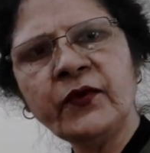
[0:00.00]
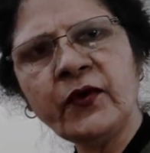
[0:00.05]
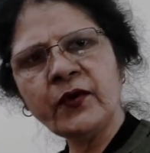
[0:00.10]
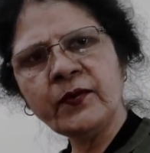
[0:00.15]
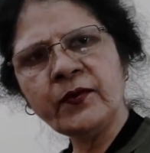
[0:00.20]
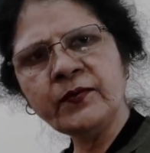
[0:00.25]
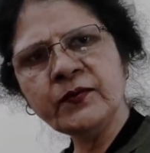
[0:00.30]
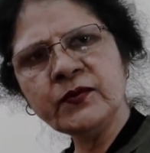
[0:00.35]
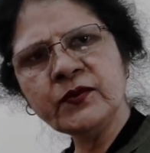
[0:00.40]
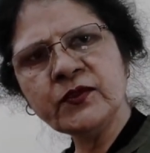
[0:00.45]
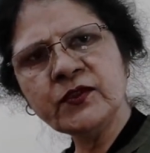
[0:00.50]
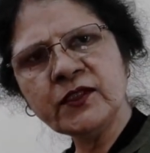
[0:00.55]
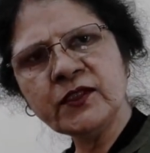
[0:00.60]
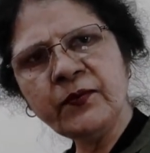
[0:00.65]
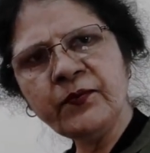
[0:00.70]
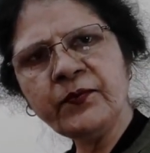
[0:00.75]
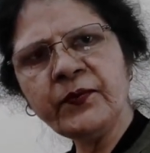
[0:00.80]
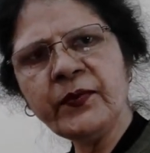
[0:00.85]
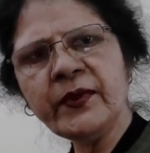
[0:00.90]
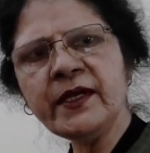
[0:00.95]
from
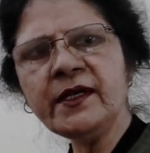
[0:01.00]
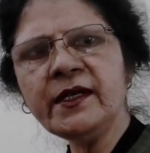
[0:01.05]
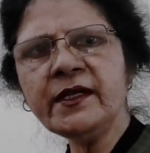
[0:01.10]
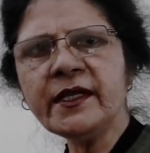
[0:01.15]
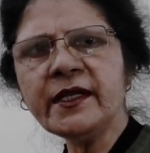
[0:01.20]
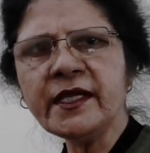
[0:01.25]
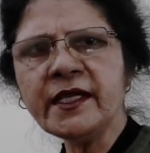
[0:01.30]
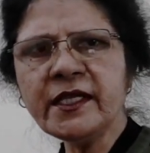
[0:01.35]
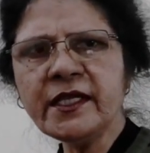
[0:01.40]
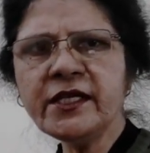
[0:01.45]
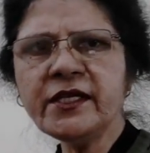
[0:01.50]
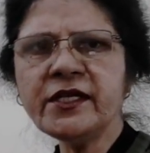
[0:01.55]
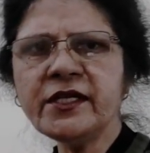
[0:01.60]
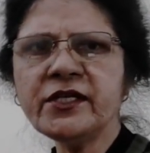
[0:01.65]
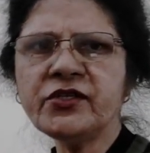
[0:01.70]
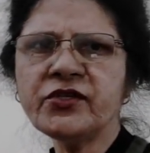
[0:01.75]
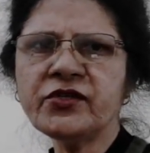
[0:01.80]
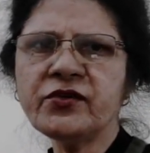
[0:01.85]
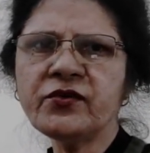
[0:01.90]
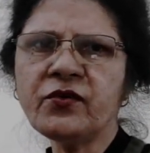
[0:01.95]
simple
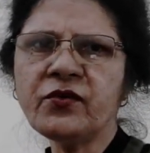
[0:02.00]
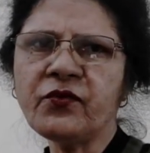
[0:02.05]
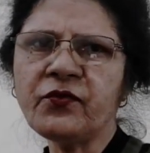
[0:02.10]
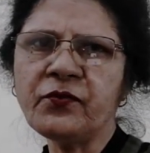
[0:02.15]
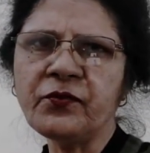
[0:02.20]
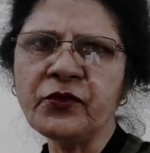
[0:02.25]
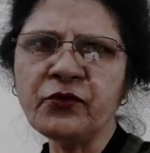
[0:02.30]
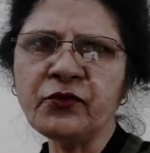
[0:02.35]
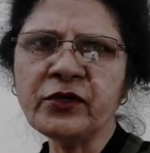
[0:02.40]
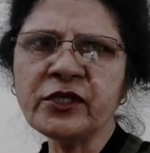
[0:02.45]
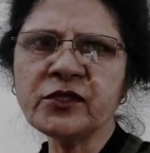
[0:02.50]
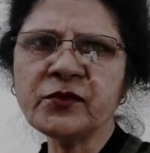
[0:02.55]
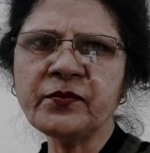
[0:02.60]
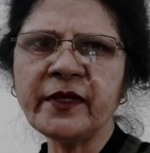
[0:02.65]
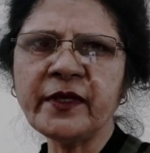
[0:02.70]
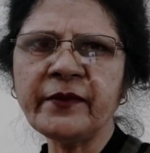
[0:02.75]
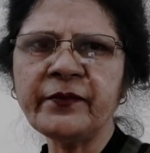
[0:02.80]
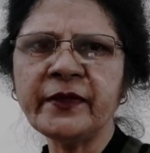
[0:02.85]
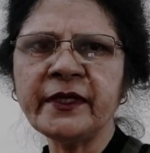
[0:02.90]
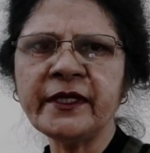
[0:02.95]
irritation of
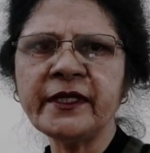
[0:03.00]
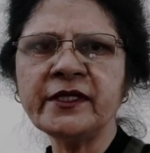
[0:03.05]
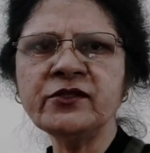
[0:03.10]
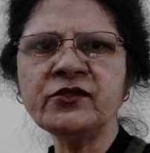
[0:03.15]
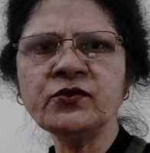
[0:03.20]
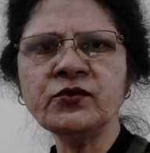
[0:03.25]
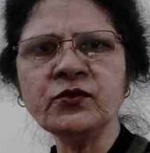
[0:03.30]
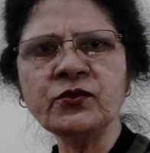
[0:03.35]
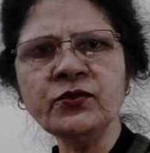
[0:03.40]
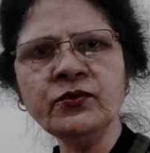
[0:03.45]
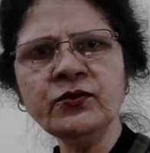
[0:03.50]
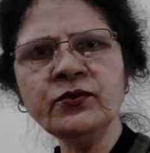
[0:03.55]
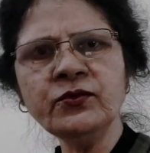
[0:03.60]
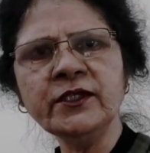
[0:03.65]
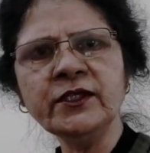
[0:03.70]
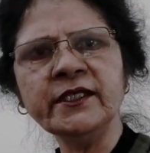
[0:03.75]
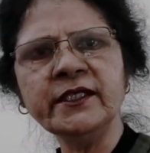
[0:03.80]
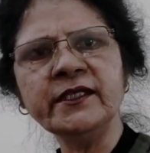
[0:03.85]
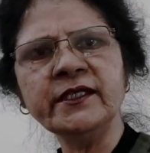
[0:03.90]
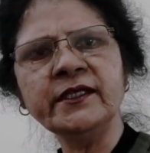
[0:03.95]
mucous membranes
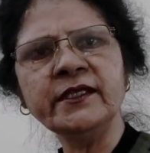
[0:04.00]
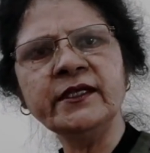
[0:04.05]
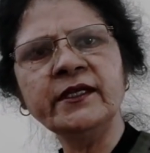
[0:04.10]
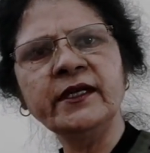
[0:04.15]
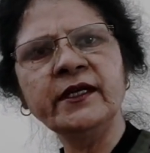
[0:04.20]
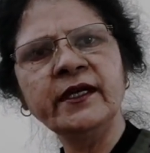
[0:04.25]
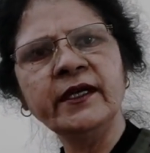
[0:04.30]
to the